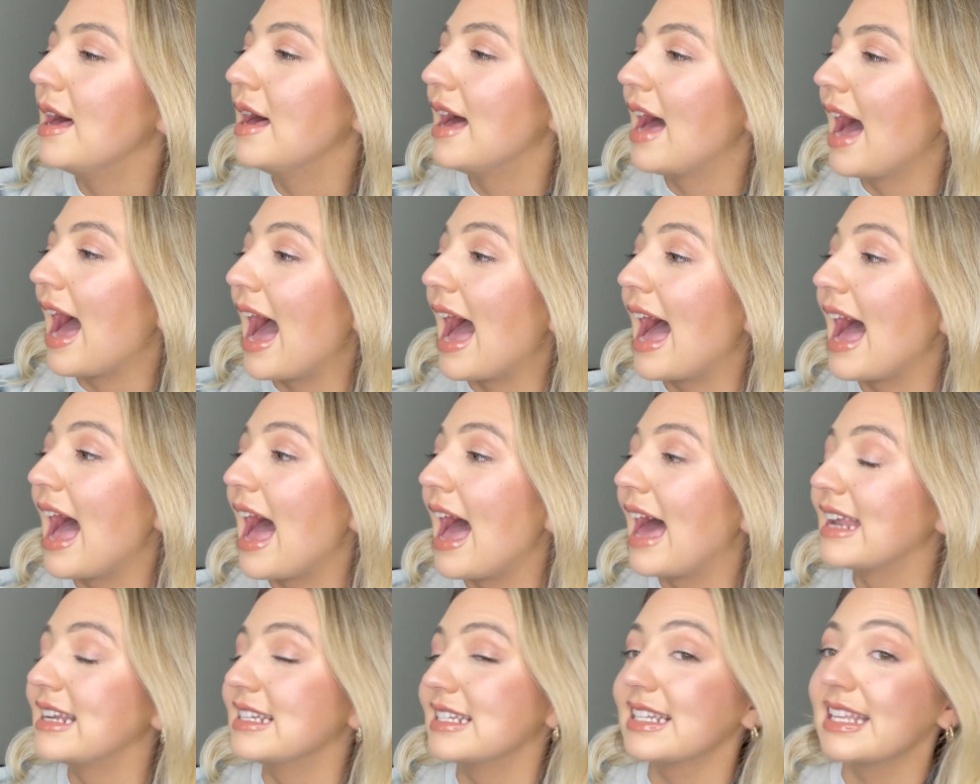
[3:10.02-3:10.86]

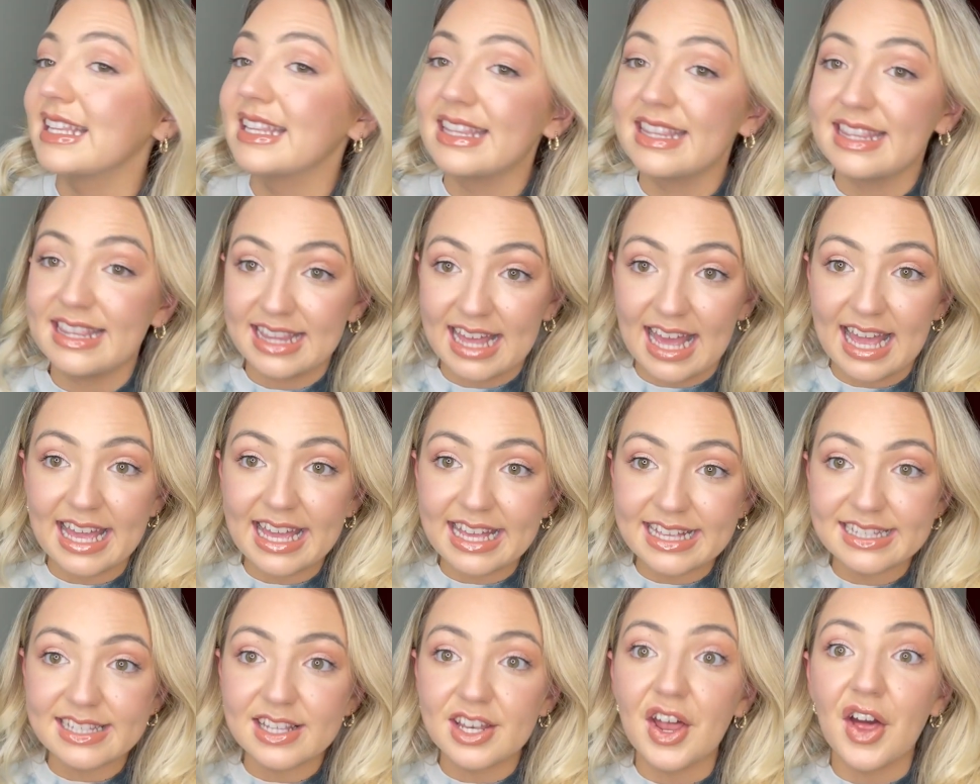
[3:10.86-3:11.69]
And it is
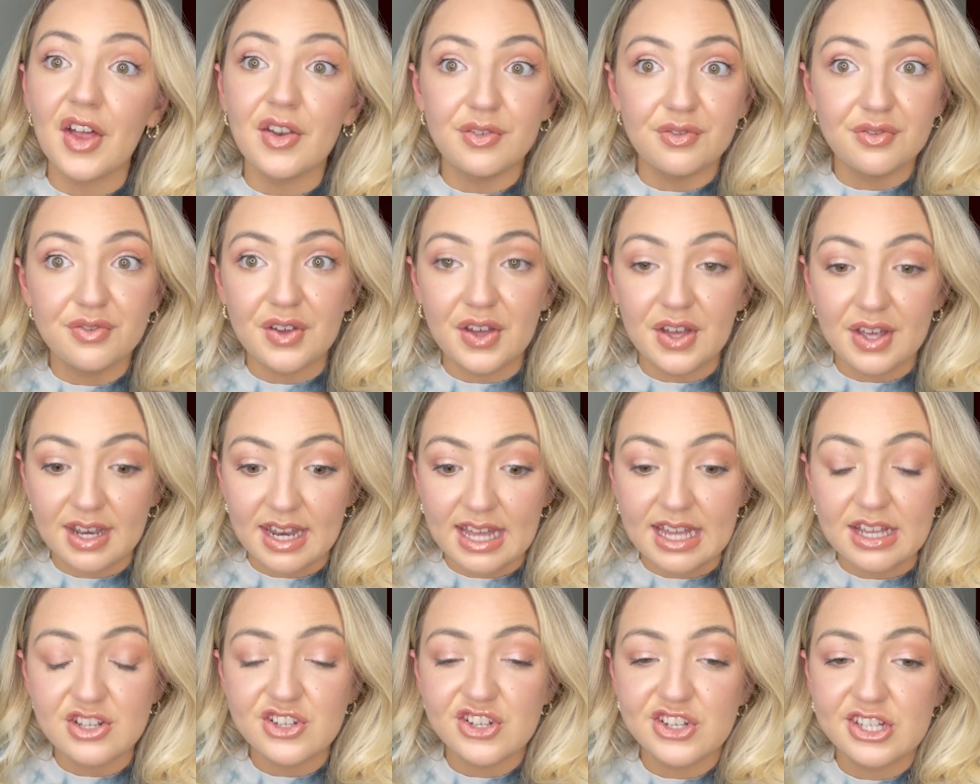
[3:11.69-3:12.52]
an
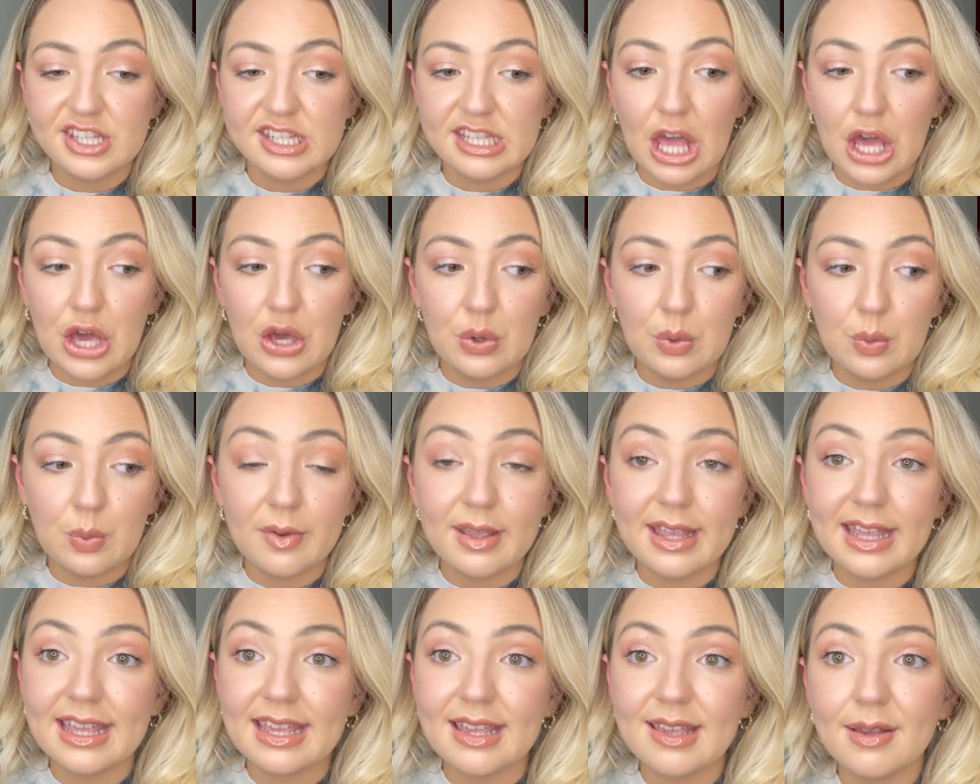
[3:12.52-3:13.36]
unfurnished, so
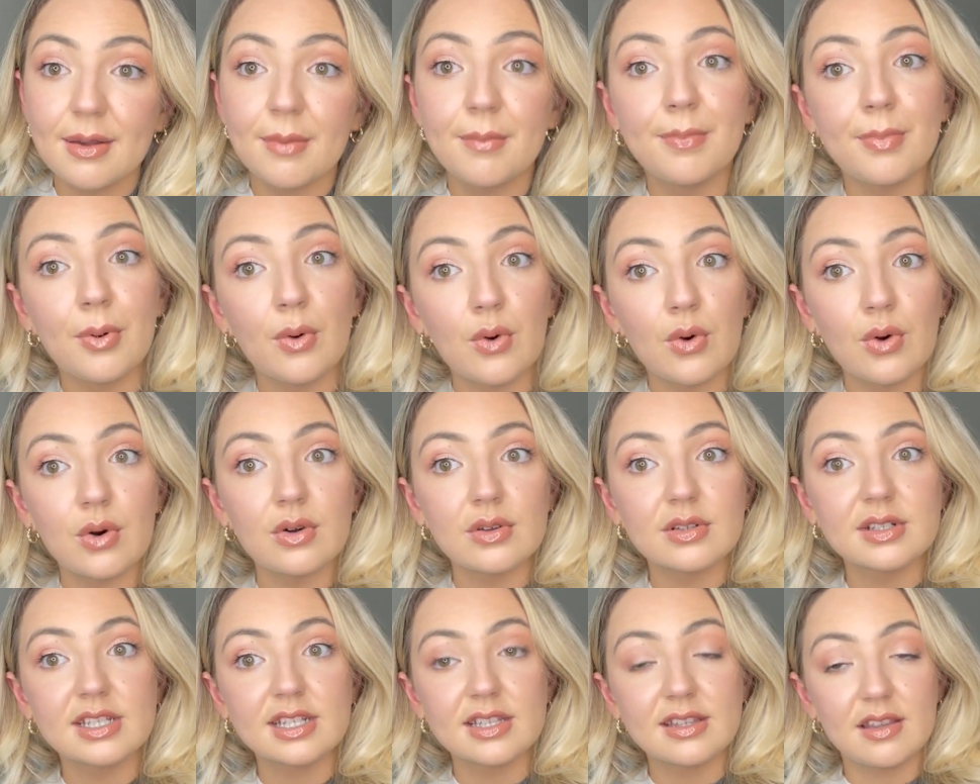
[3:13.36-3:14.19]
we
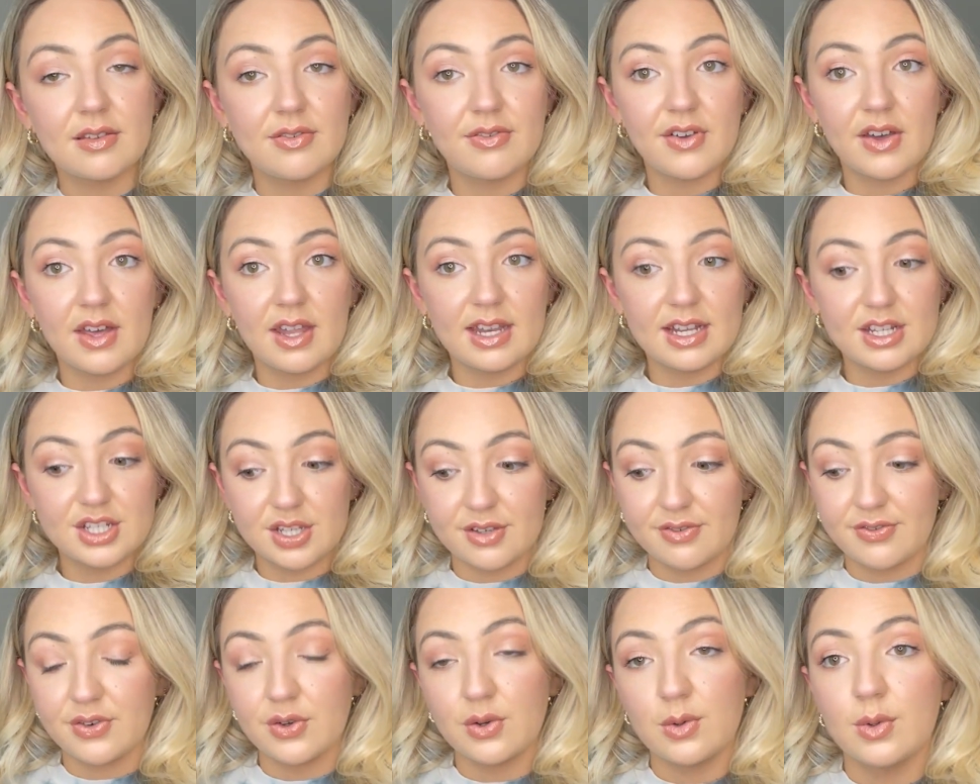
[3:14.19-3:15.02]
bought the furniture
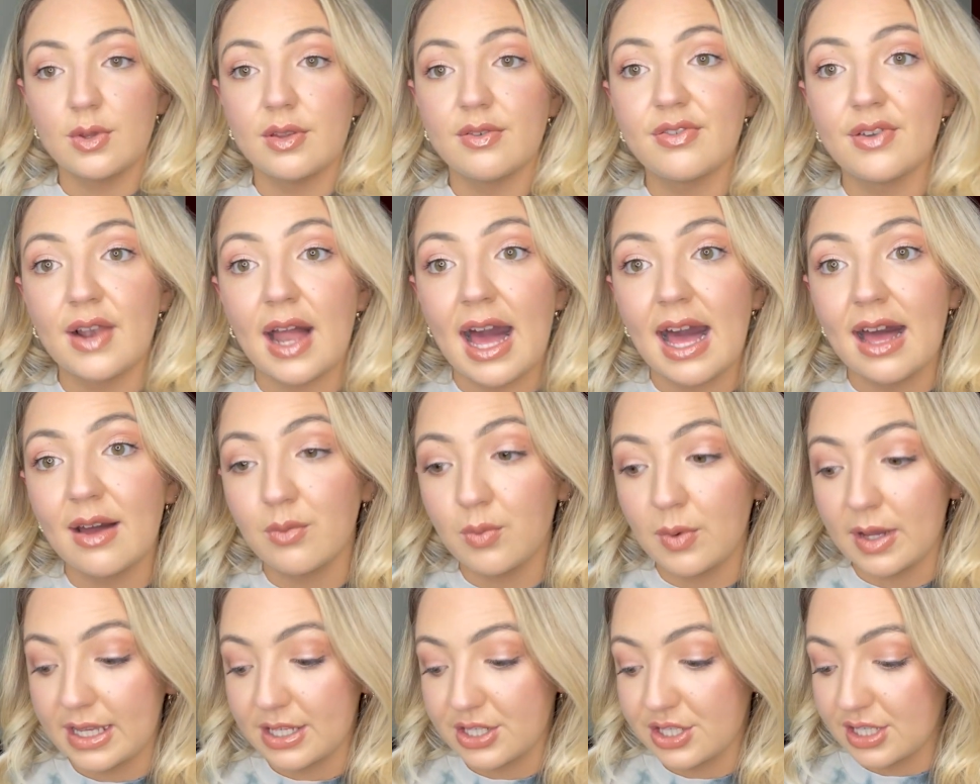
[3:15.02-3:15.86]
for the flat,
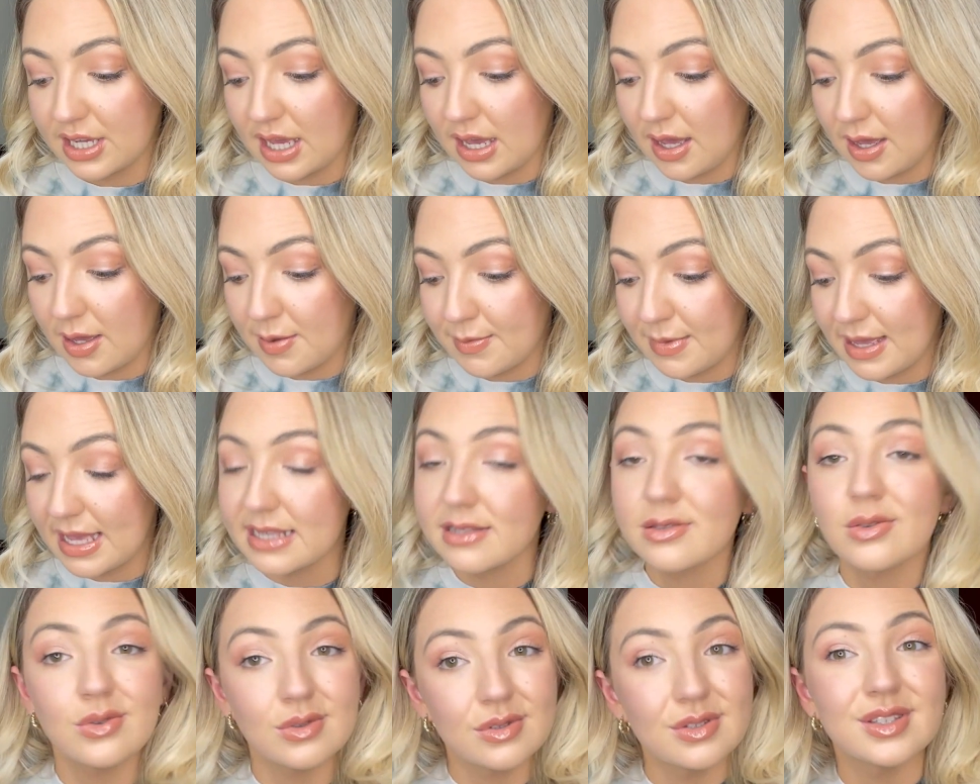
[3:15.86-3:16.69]
which is
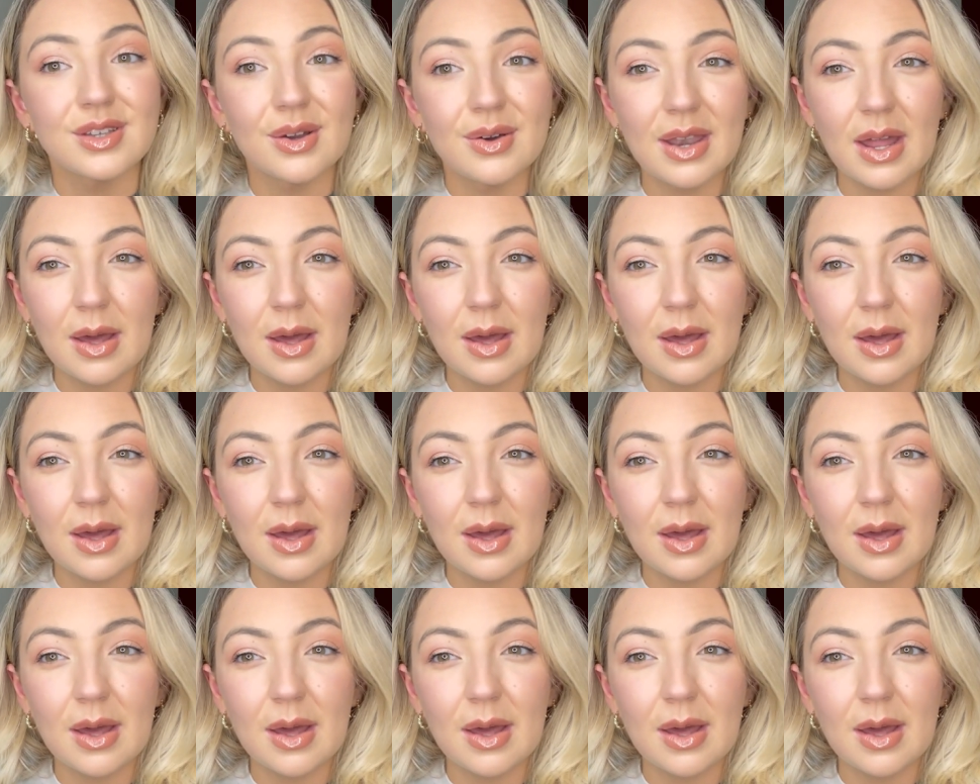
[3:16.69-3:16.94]
also an